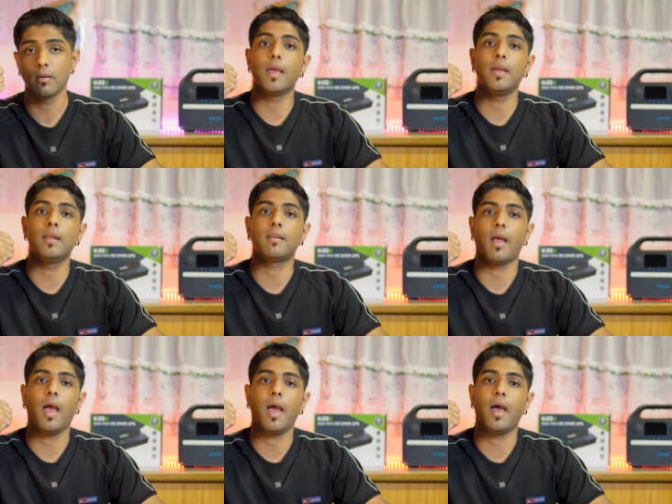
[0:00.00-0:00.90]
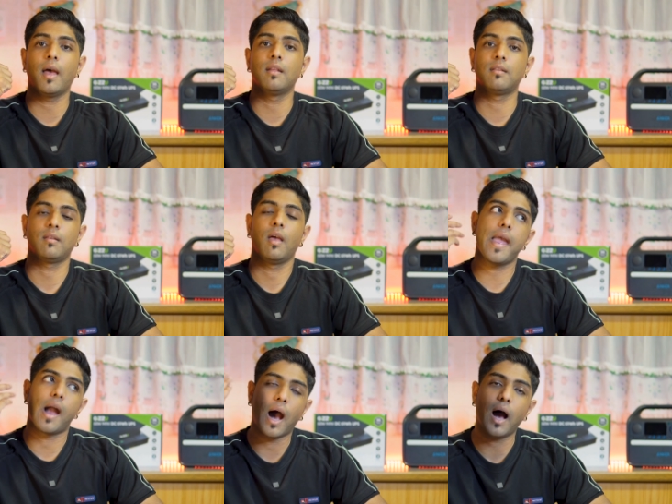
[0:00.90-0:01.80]
It has
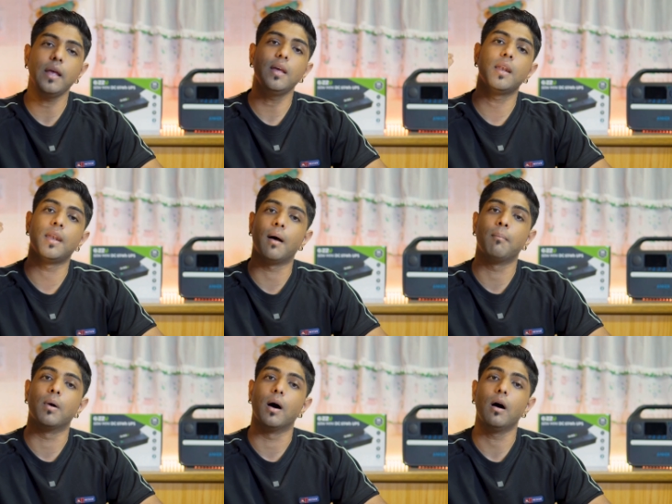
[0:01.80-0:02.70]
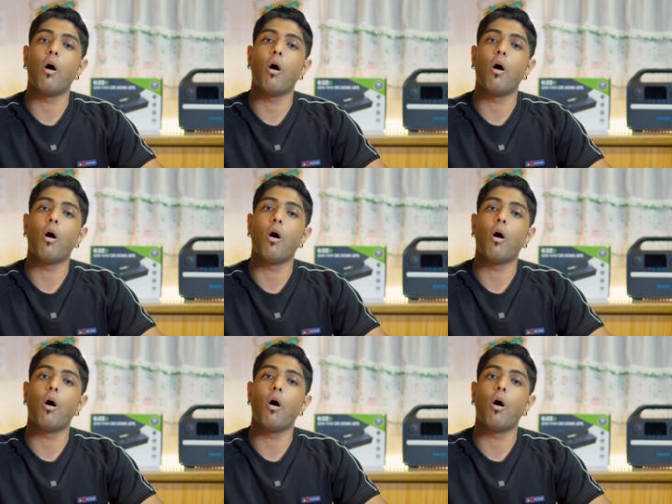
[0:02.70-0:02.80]
a higher number